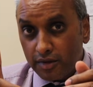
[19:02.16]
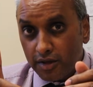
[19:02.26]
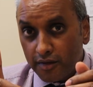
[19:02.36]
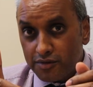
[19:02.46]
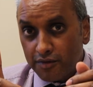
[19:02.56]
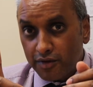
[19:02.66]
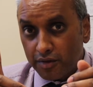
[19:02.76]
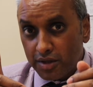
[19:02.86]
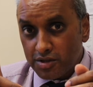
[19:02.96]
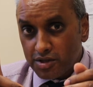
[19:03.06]
nerves if you're
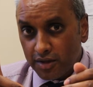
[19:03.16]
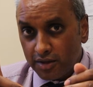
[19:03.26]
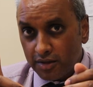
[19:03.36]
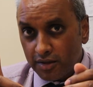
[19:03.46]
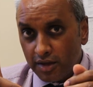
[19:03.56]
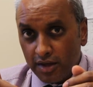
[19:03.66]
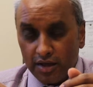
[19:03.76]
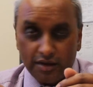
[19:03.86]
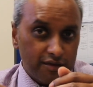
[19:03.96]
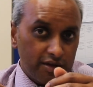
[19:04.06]
concerned,
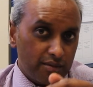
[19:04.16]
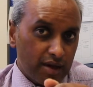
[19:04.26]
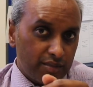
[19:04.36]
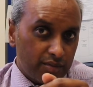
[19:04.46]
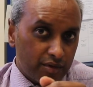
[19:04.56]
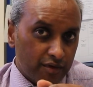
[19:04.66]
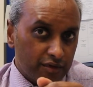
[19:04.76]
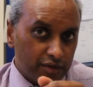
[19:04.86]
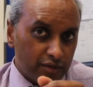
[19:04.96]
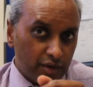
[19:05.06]
if there might be
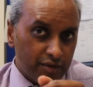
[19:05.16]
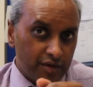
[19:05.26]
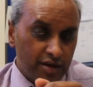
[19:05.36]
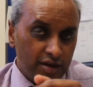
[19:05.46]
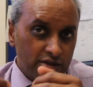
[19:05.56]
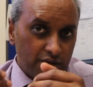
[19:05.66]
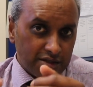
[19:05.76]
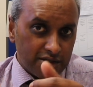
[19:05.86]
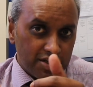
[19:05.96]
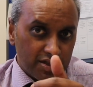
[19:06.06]
peripheral neuropathy. So ask
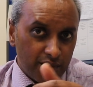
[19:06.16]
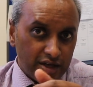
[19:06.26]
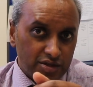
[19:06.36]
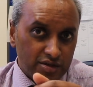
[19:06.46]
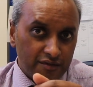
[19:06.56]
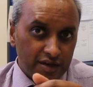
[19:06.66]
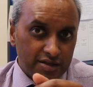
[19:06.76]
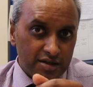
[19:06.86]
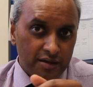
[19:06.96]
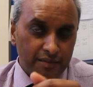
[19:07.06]
to see the patient's
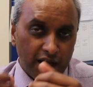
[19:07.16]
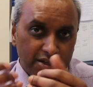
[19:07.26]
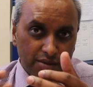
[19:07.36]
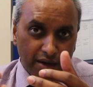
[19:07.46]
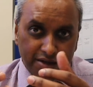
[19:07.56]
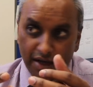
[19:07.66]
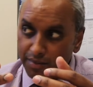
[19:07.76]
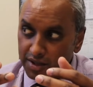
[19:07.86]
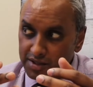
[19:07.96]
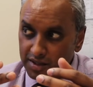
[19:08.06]
feet, ask about
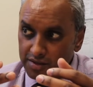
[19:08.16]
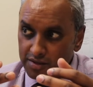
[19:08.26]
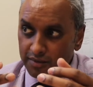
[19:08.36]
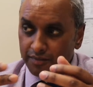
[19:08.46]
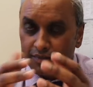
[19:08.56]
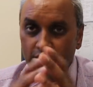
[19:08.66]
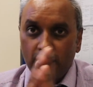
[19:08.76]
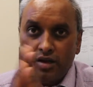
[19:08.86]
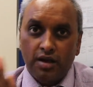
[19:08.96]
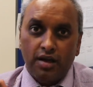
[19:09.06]
diabetes.
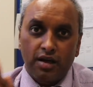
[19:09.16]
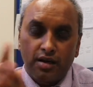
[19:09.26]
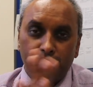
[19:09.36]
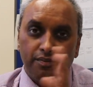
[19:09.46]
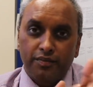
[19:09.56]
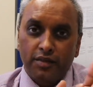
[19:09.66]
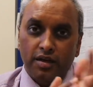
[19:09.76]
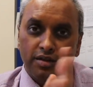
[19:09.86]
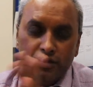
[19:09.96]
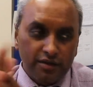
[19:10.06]

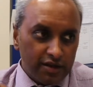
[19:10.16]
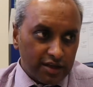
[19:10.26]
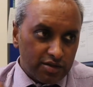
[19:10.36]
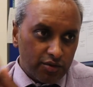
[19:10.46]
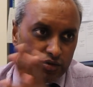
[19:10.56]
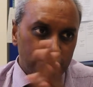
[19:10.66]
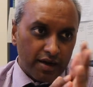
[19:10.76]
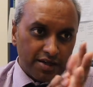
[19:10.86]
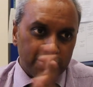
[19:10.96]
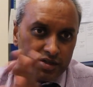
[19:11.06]
The other thing to also
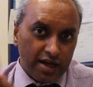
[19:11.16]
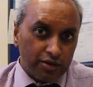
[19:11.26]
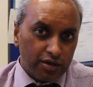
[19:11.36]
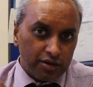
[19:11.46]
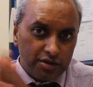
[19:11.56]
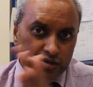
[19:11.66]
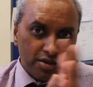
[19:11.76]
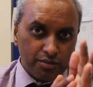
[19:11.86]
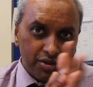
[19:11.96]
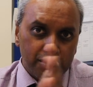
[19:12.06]
ask is alcohol
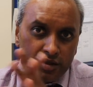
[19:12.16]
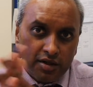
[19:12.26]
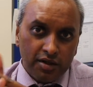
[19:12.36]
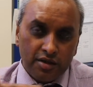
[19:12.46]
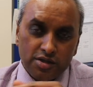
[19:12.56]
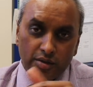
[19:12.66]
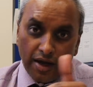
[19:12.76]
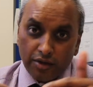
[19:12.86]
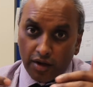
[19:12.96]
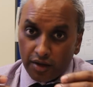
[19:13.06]
consumption. So
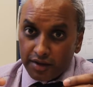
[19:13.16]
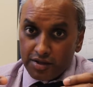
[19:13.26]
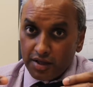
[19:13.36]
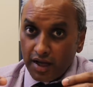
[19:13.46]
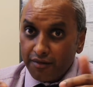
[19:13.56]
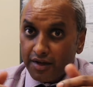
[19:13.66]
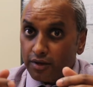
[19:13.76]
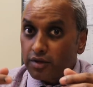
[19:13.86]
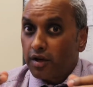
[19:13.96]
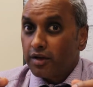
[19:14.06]
alcoholics can have an
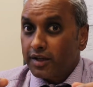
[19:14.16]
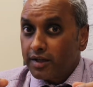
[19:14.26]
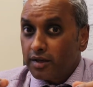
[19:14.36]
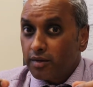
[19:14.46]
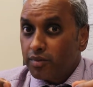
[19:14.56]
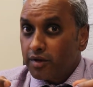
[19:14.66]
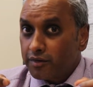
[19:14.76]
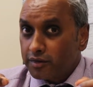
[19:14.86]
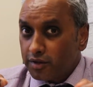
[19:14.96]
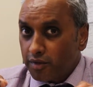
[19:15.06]
alcoholic
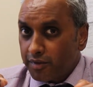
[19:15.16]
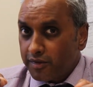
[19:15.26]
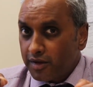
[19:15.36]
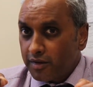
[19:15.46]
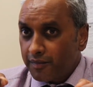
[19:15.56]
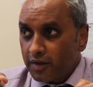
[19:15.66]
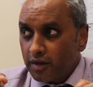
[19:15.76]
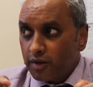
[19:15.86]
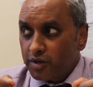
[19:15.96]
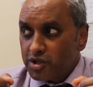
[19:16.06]
peripheral neuropathy,
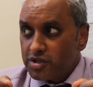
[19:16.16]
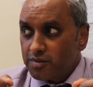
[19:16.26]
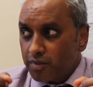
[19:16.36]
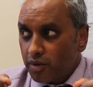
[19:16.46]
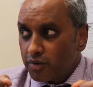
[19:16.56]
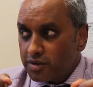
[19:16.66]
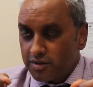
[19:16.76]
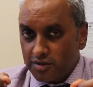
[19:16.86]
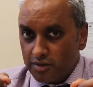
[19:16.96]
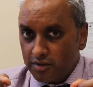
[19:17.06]
which is
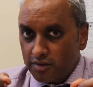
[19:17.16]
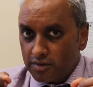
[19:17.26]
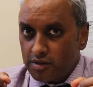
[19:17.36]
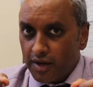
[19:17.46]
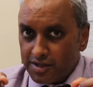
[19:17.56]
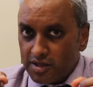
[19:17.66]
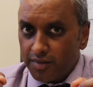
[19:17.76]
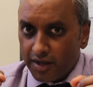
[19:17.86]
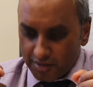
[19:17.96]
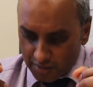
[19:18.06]
important to ask
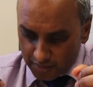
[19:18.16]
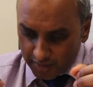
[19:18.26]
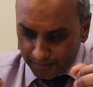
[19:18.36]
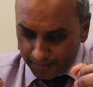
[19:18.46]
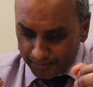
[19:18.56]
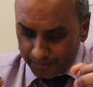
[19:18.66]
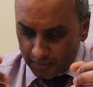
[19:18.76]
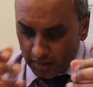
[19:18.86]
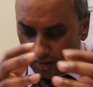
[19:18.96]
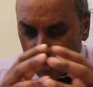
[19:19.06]
about as well.
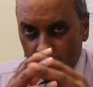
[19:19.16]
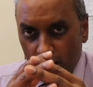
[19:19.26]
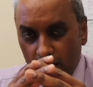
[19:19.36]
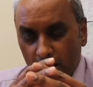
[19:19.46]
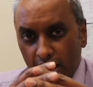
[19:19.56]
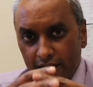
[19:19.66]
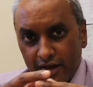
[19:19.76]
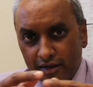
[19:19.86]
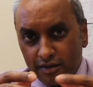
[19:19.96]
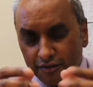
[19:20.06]
And
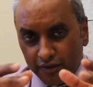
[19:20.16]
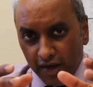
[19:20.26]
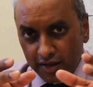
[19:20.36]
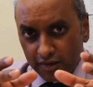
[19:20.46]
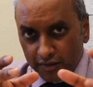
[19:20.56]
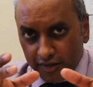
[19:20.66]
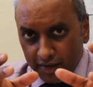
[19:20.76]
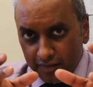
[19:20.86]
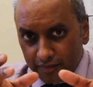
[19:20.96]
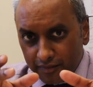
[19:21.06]
then the final
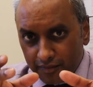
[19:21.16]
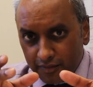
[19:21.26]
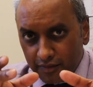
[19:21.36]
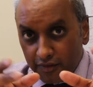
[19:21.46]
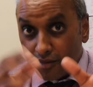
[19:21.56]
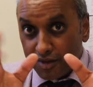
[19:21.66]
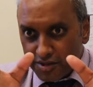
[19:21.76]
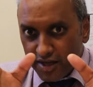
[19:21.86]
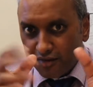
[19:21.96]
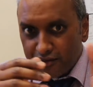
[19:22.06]
thing, the
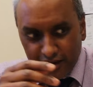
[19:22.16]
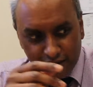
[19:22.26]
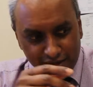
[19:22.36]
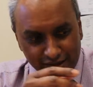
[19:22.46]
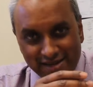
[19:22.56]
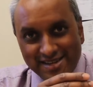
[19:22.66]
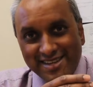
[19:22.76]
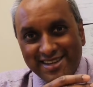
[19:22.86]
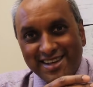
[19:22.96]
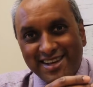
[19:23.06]
second final thing,
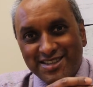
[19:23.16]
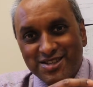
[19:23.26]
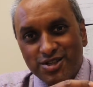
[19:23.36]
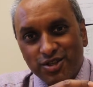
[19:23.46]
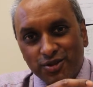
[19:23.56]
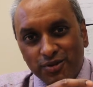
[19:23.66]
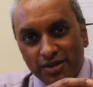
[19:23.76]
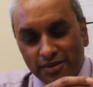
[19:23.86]
is to